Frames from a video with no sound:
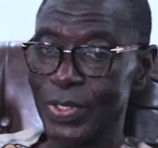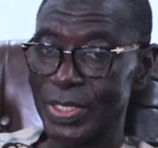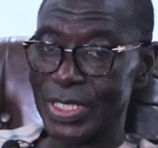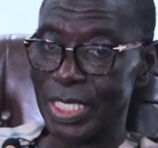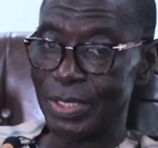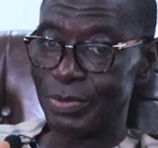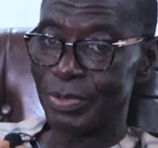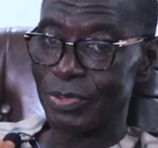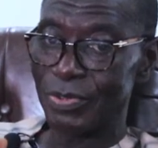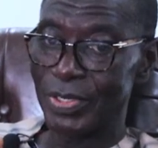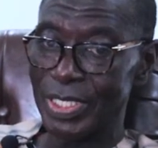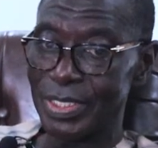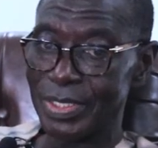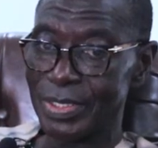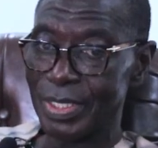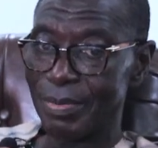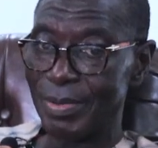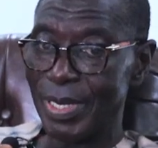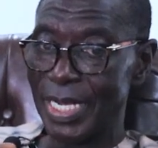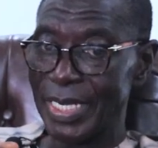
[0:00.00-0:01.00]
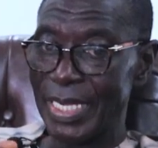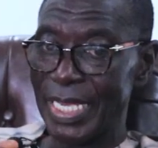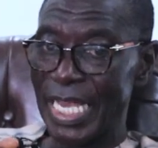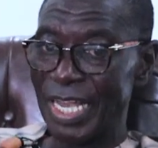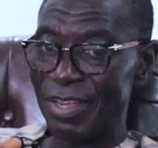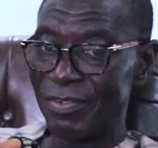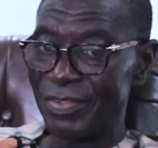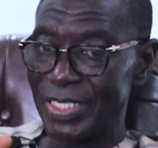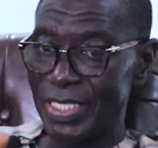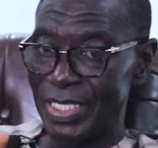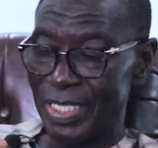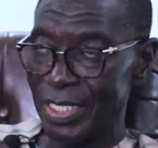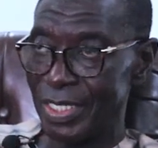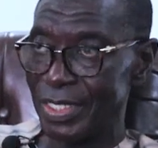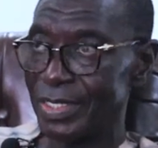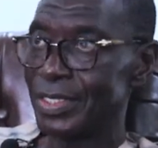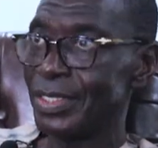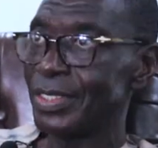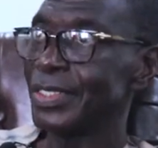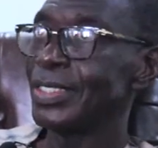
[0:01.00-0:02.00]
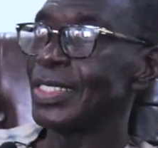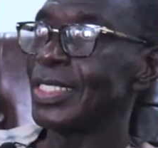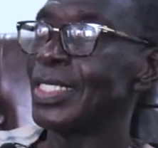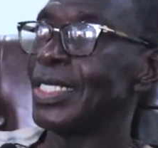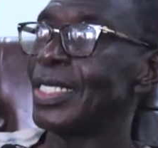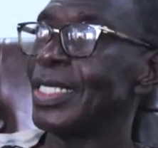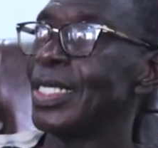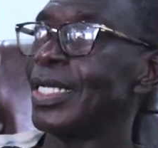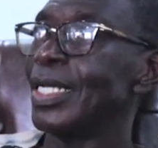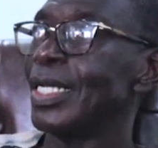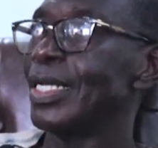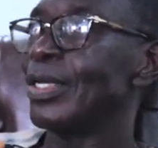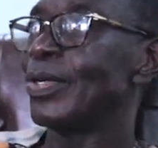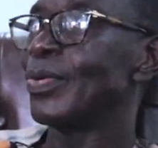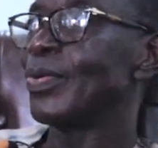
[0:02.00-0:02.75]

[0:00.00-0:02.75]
what has been registered by the FDA. Mm-hmm.